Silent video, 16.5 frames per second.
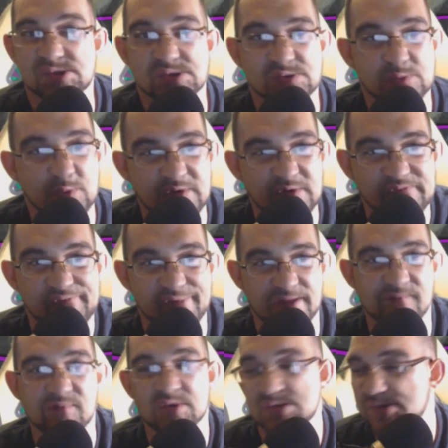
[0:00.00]
to what
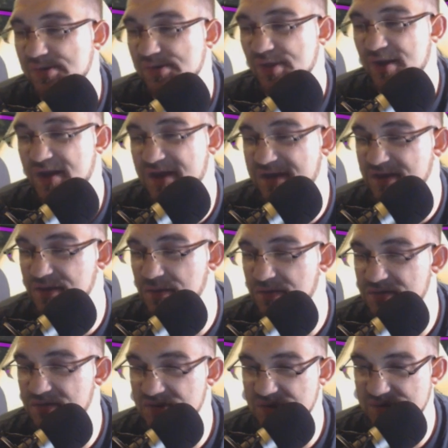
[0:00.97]
flavors you like
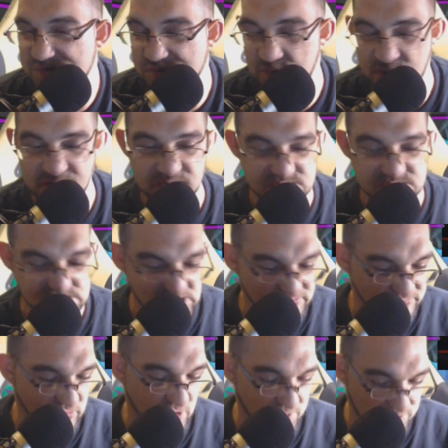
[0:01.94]
and so on and
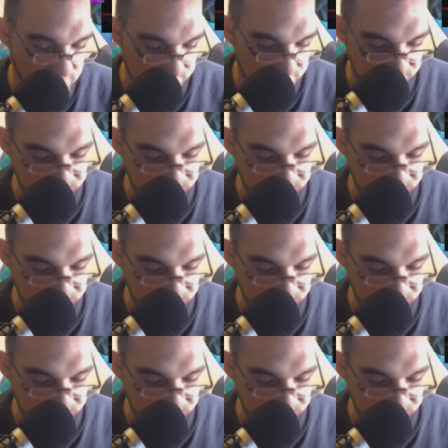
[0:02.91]
so forth.